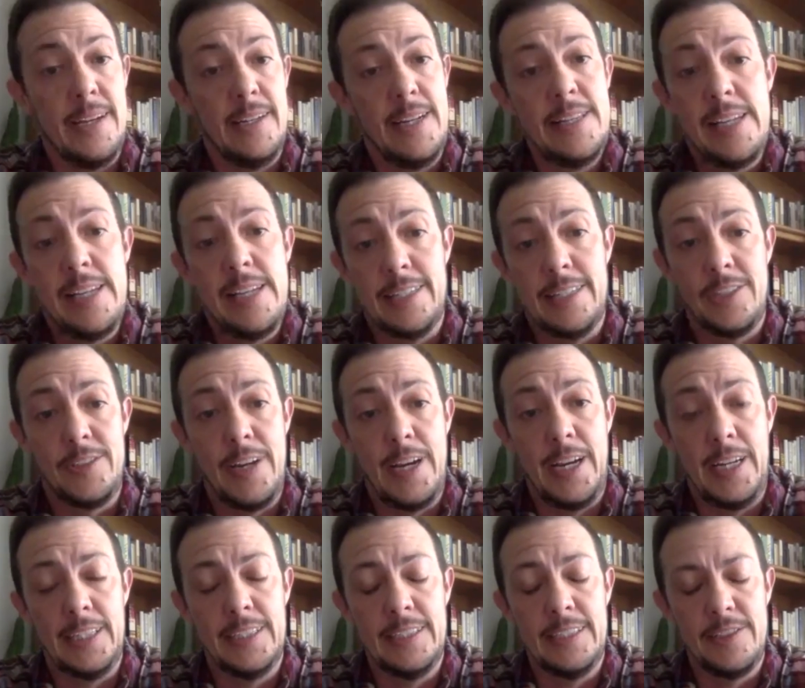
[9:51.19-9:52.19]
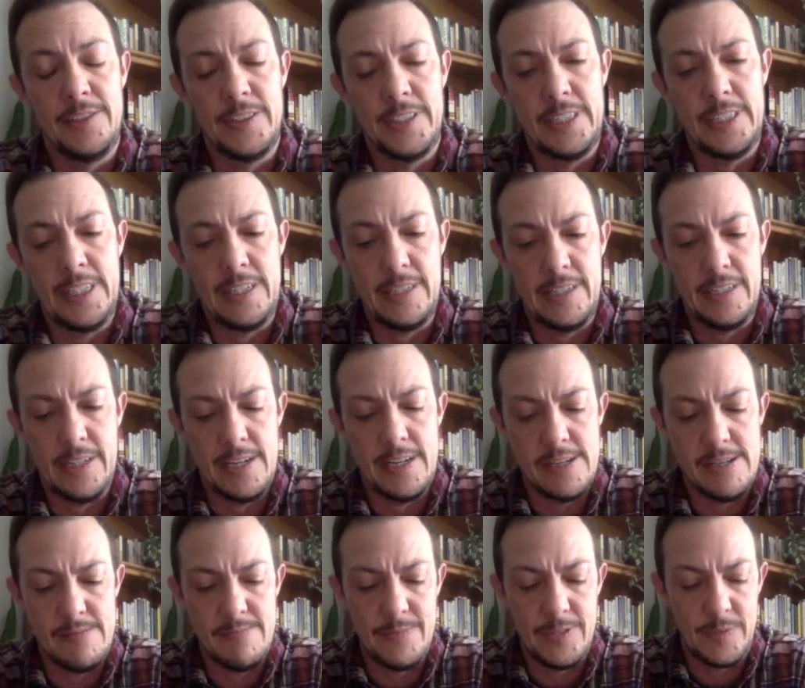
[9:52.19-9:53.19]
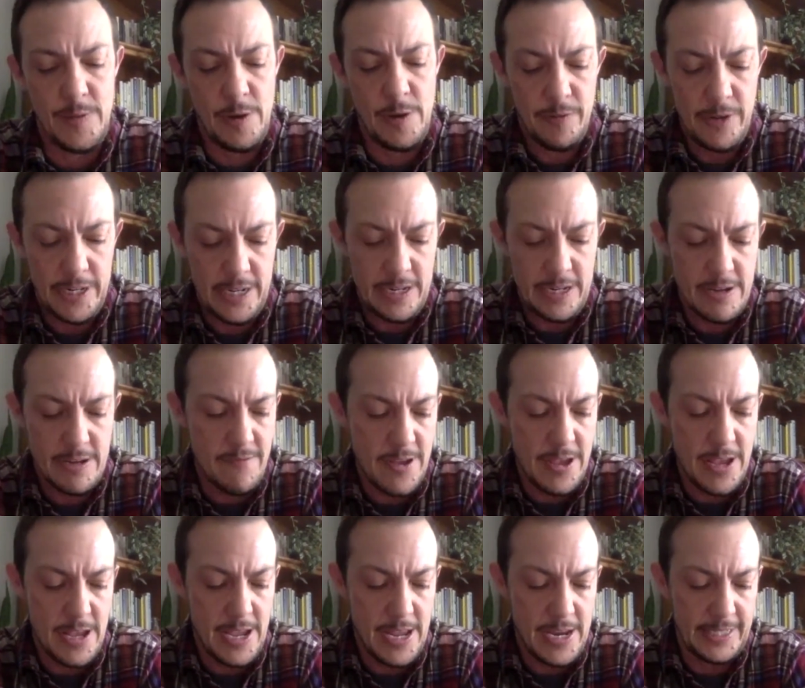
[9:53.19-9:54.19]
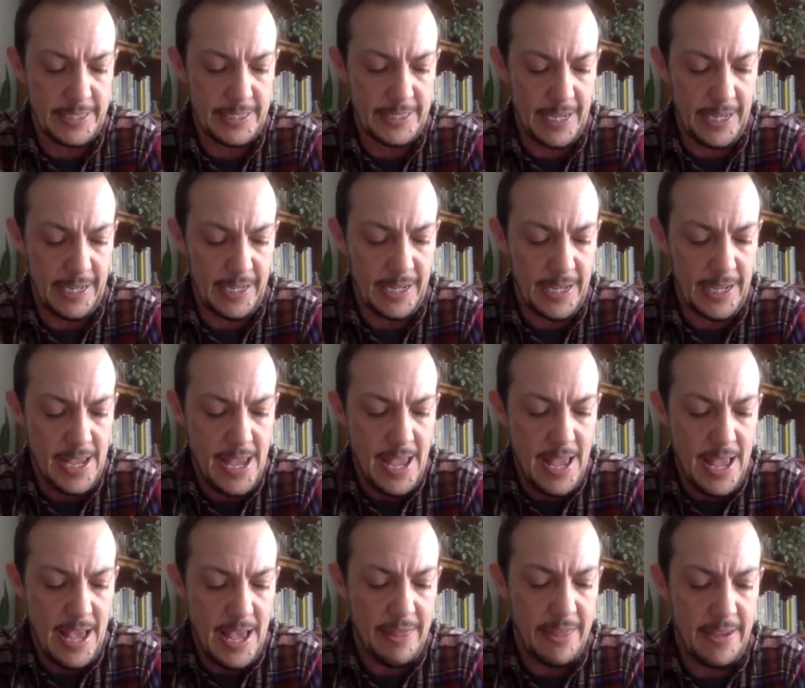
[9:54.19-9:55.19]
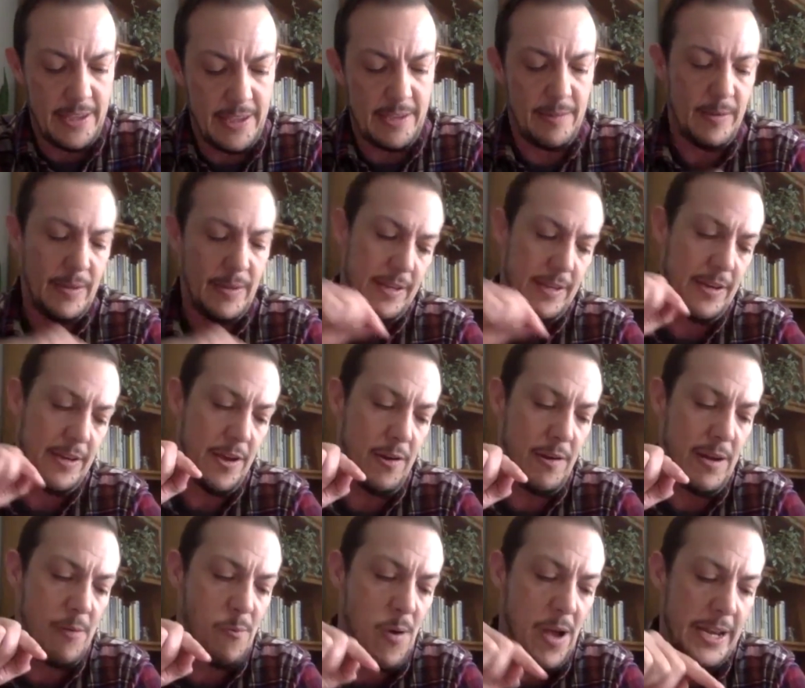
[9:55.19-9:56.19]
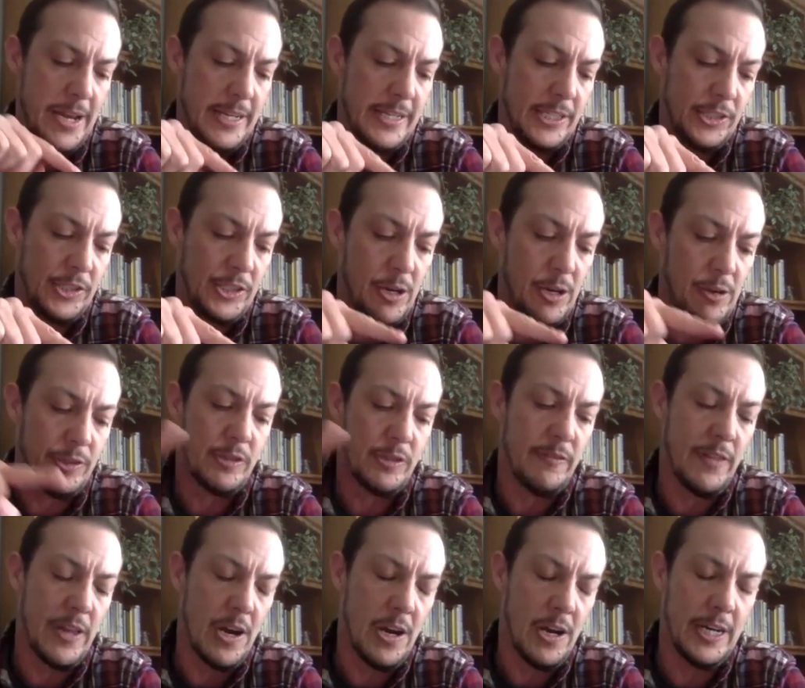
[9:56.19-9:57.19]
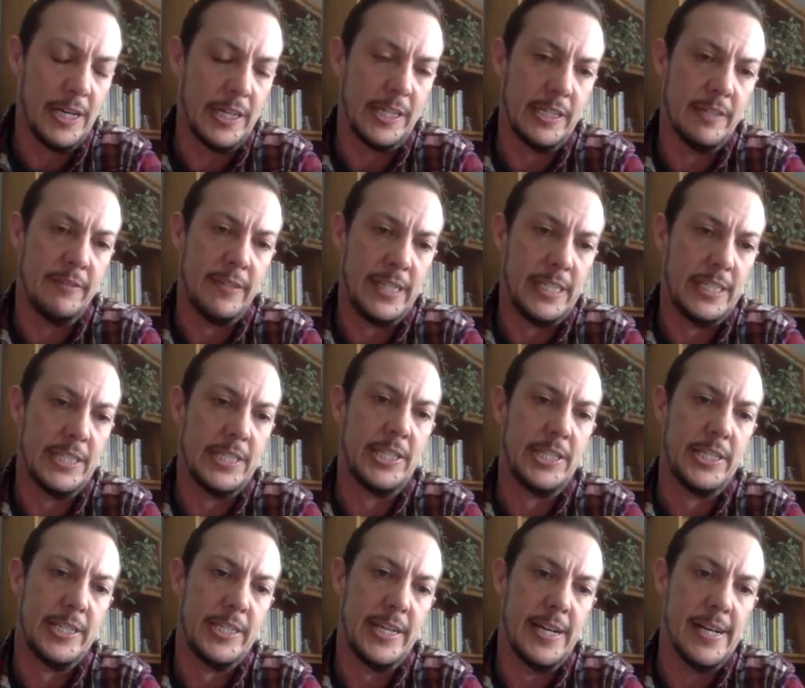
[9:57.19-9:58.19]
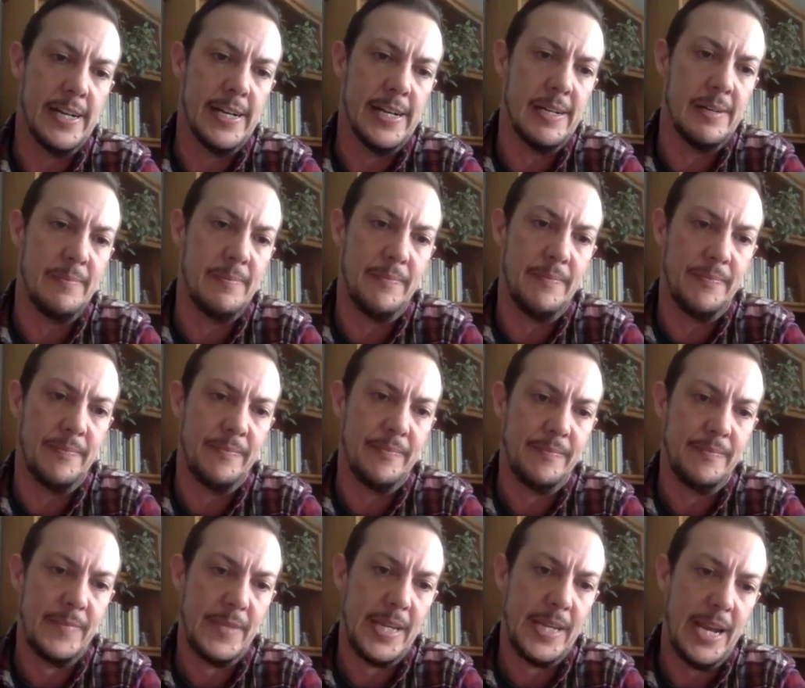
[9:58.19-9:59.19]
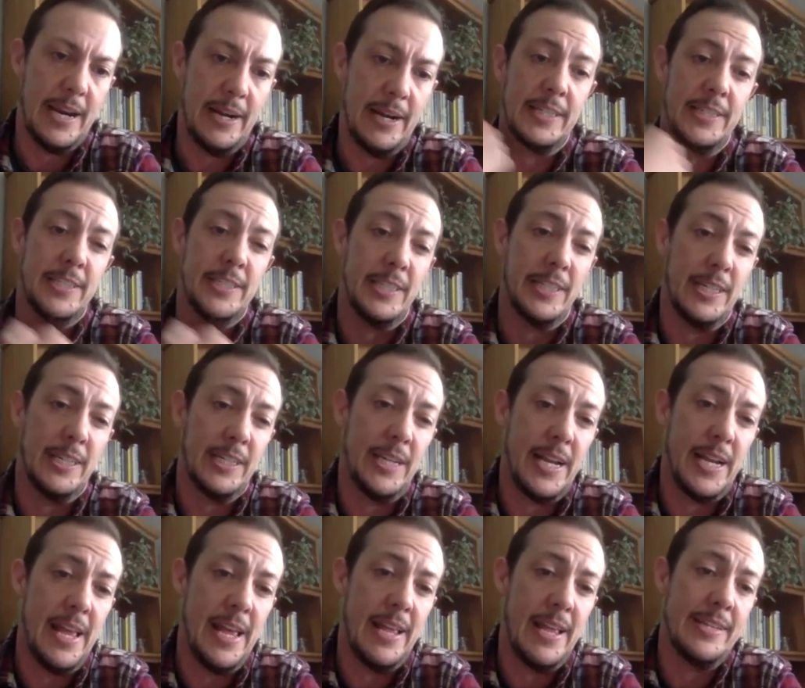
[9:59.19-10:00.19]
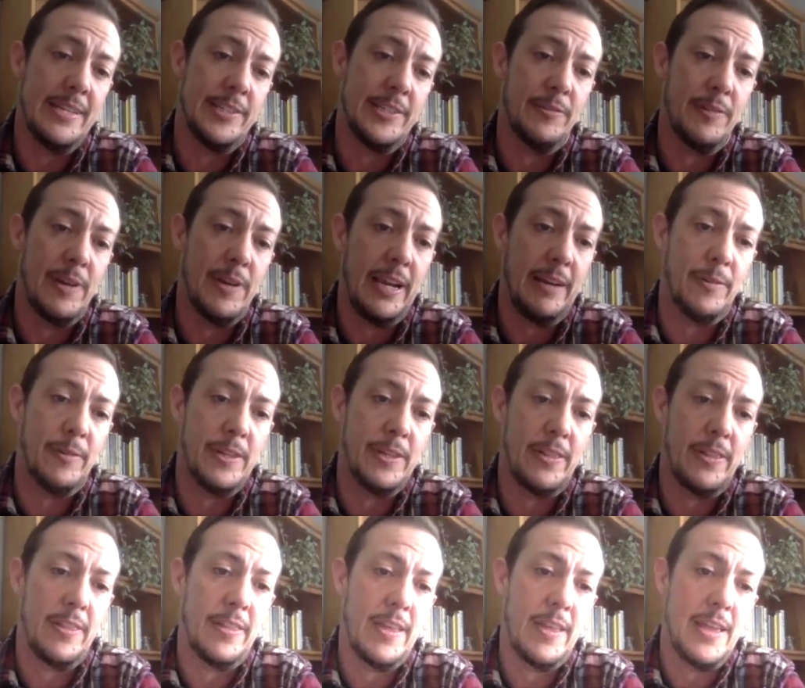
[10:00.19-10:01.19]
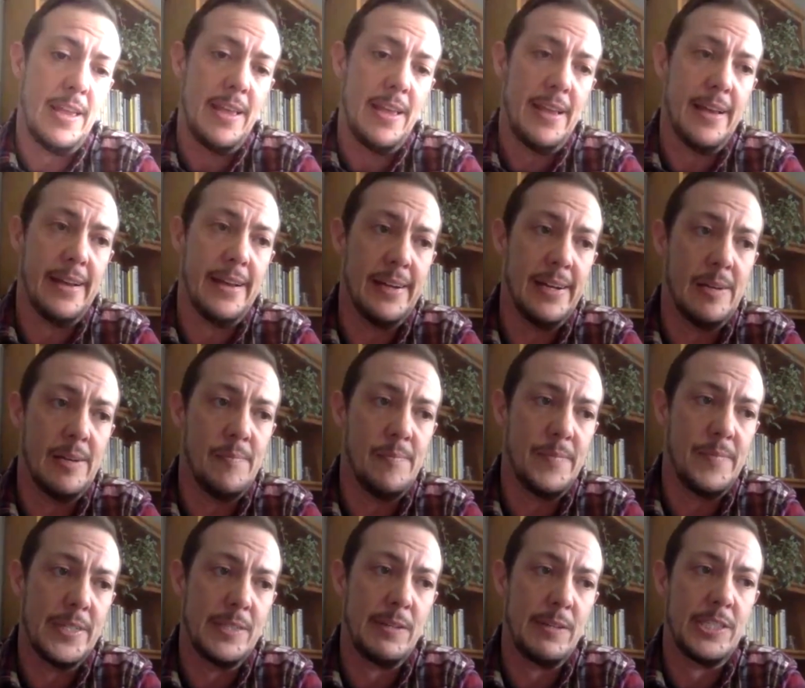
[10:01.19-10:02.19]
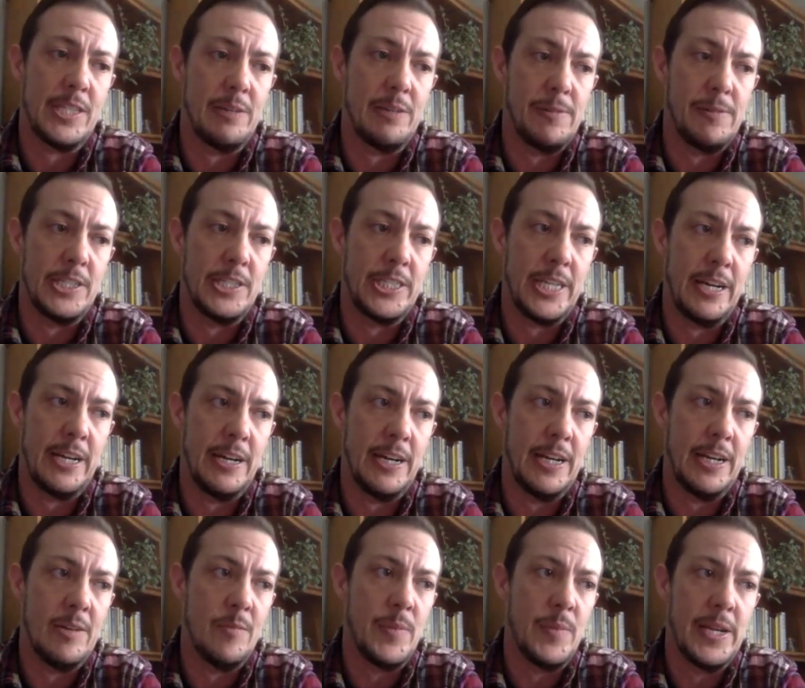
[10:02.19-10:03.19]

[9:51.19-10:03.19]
I think that's right. That's a really smart reading of it. And it's like, I think, you know, I wanted to show sort of the arc of each character, and you're right, with especially with Sharon, but